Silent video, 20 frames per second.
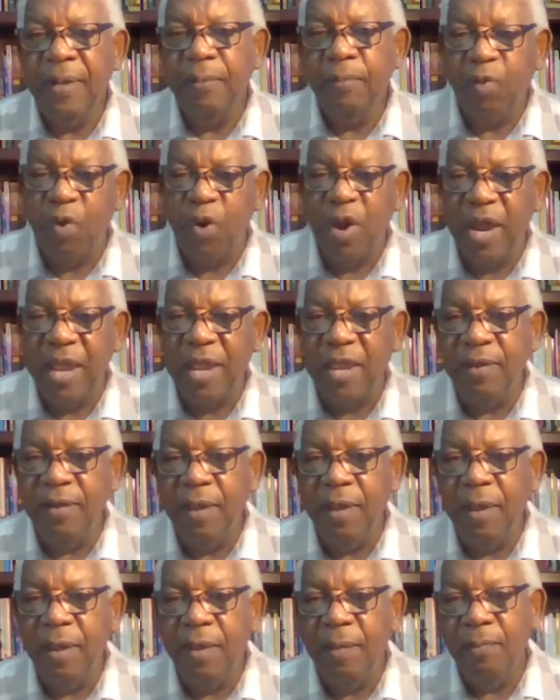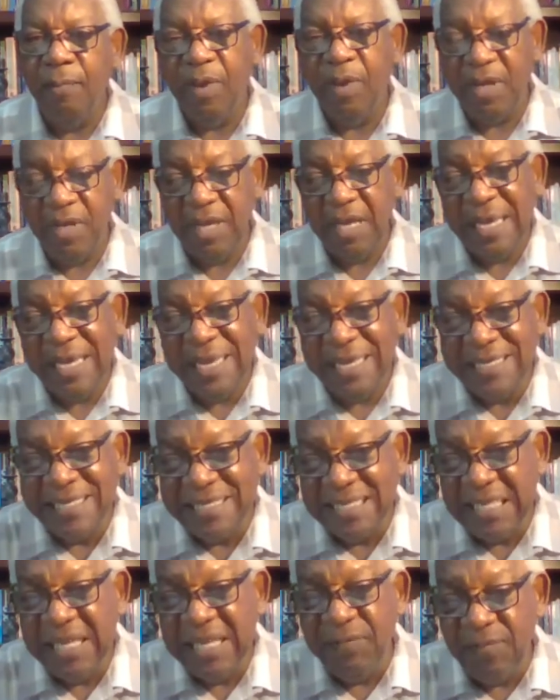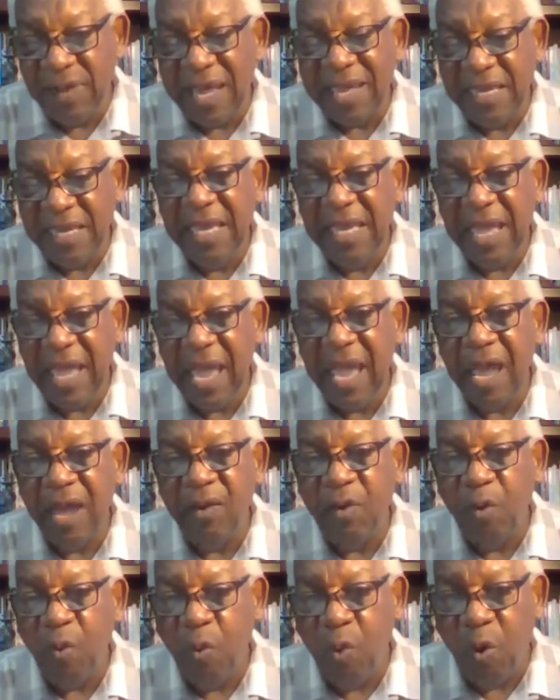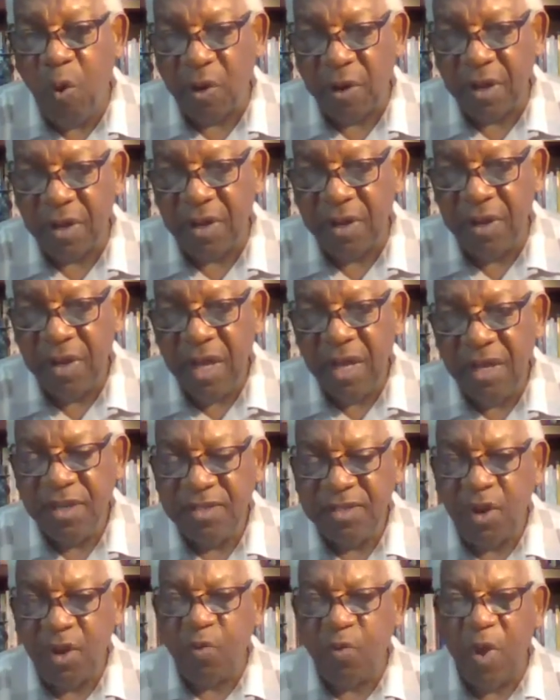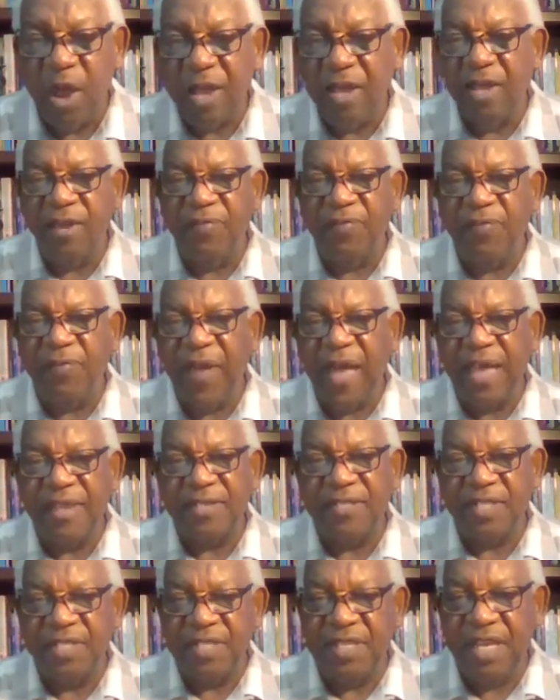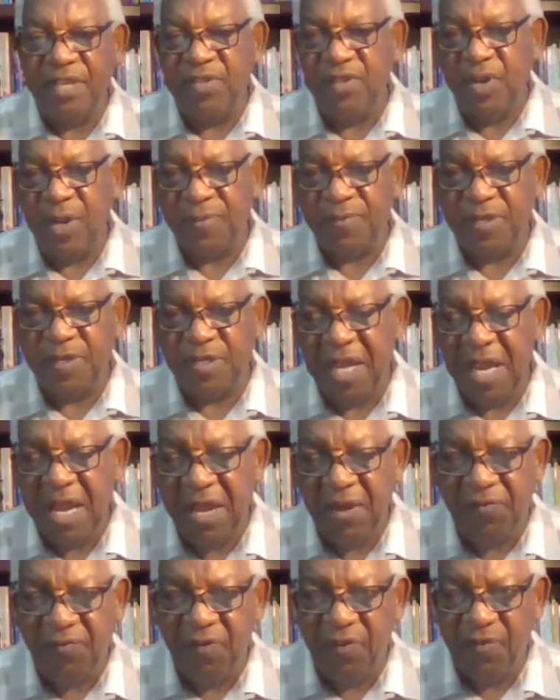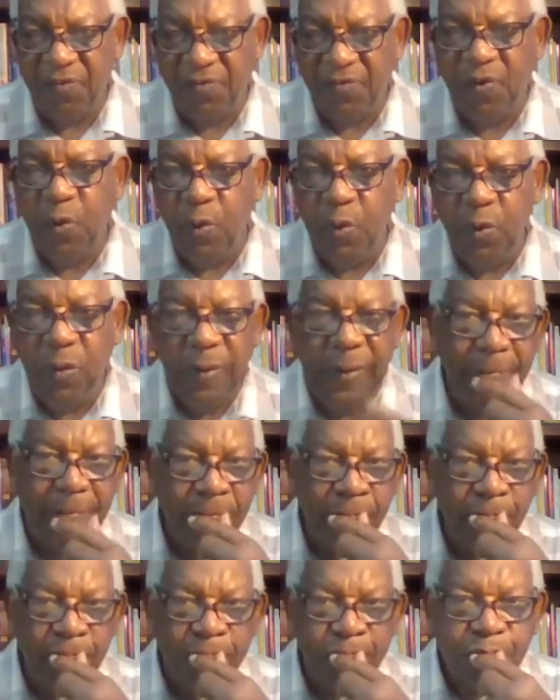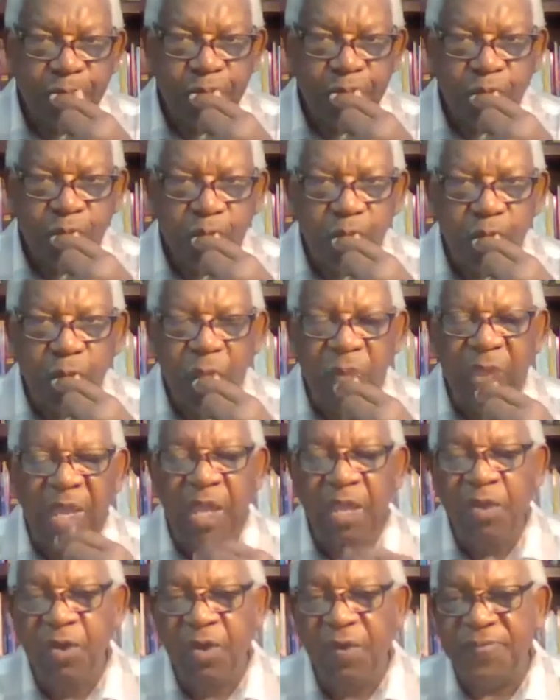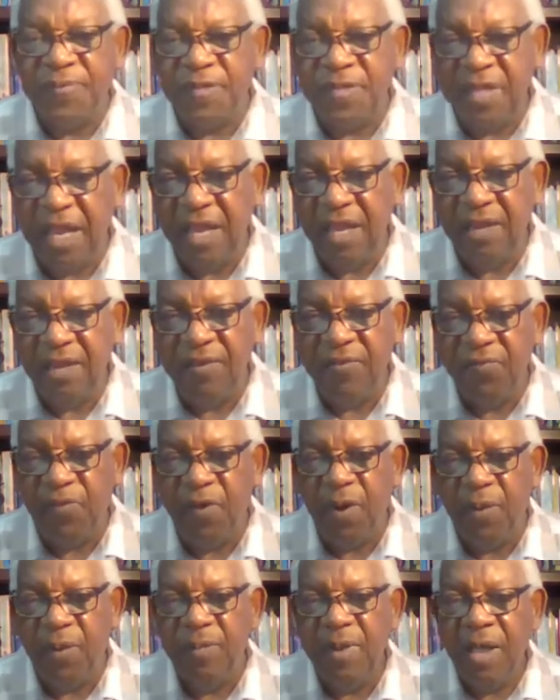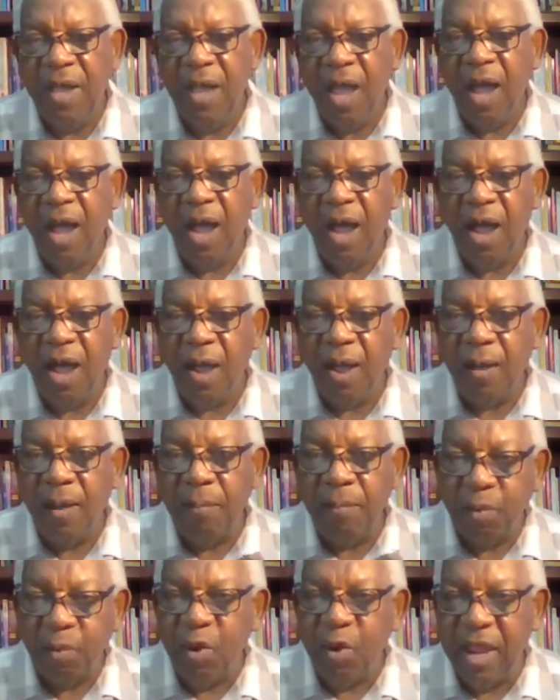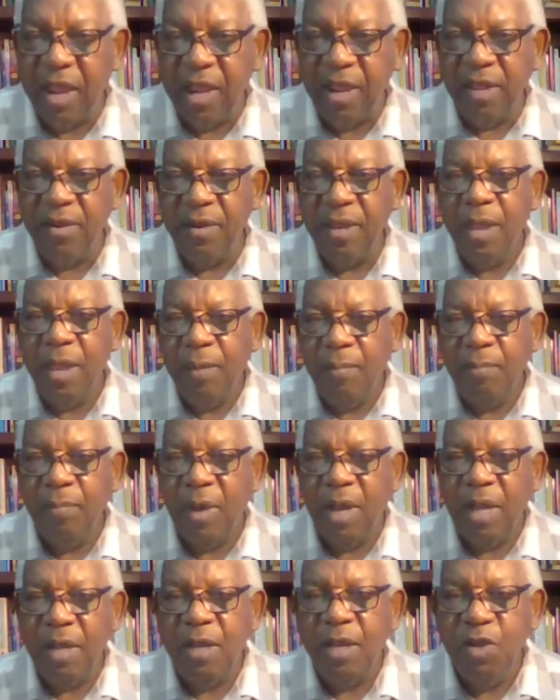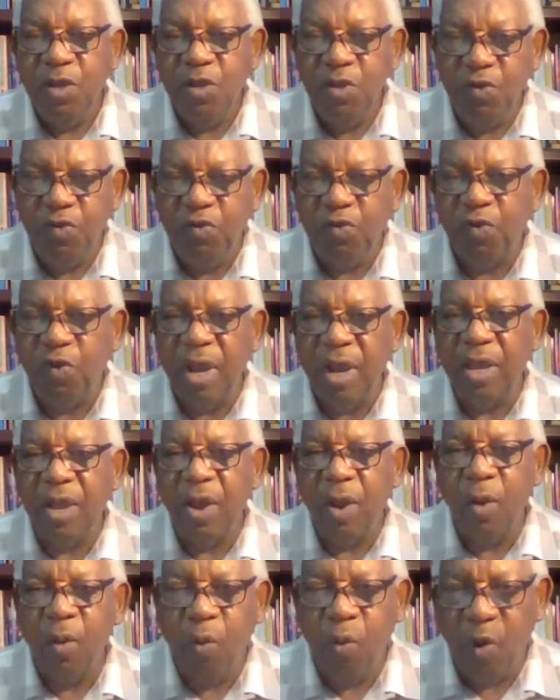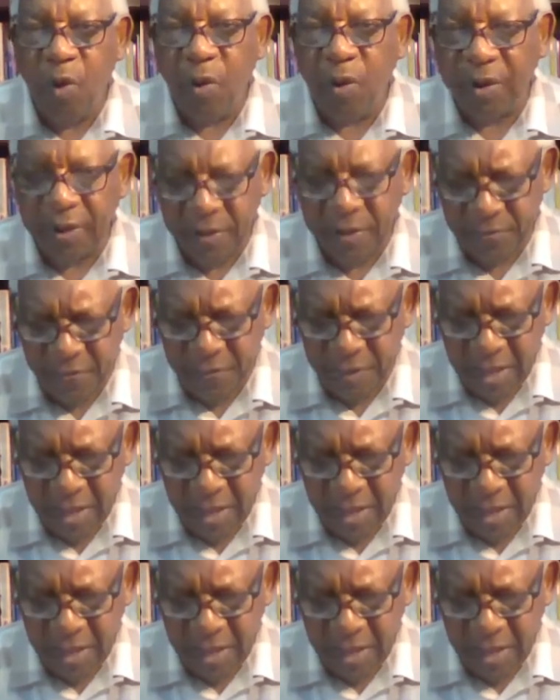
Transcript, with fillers: bread, but it seemed like he had water. So regular fast is that you abstain from food, you abstain from uh, bread, but you drink water.